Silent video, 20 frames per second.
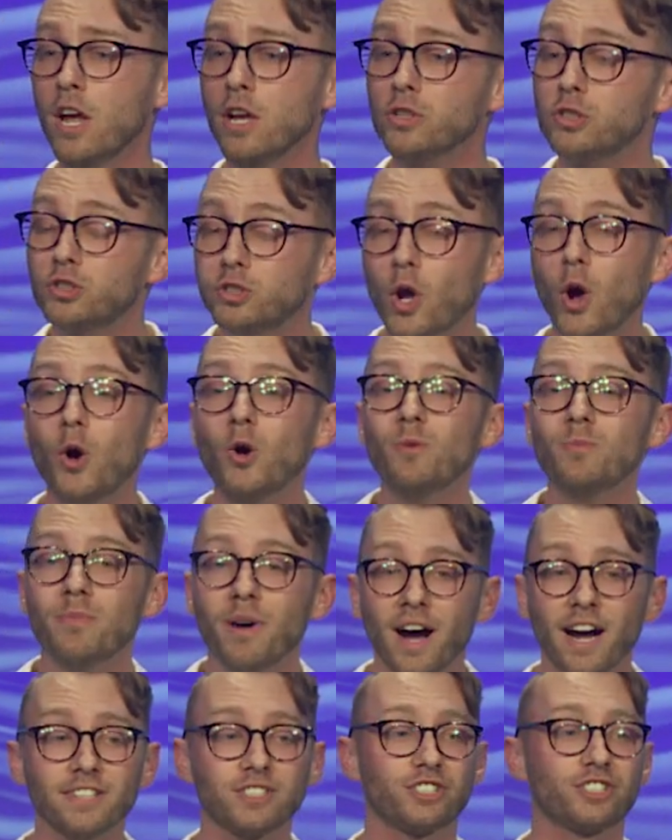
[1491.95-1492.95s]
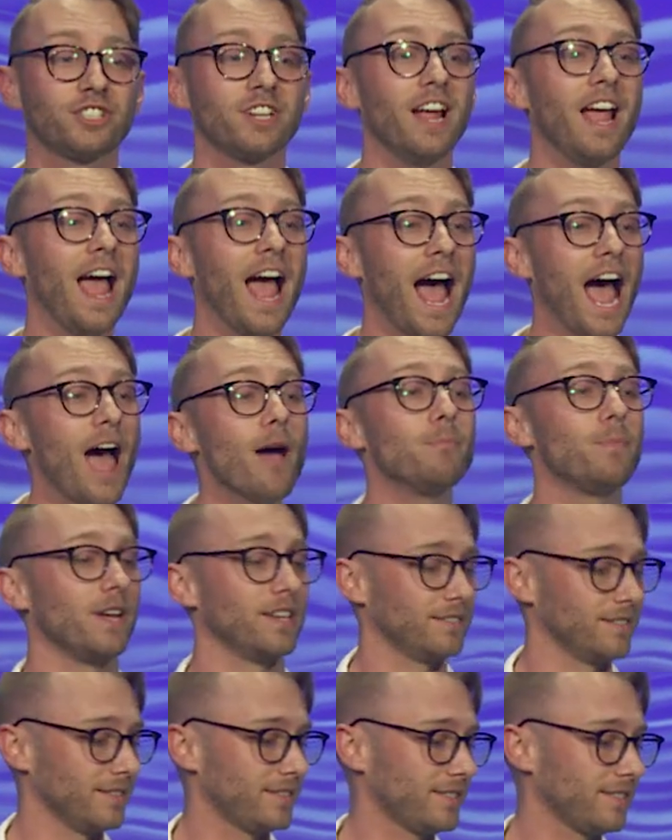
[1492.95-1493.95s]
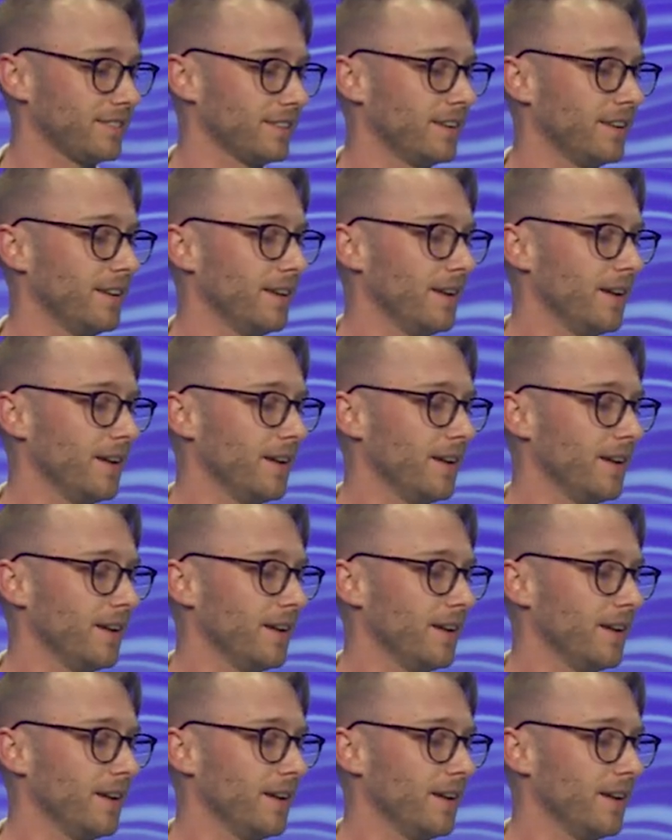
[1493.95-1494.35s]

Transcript: So much happens.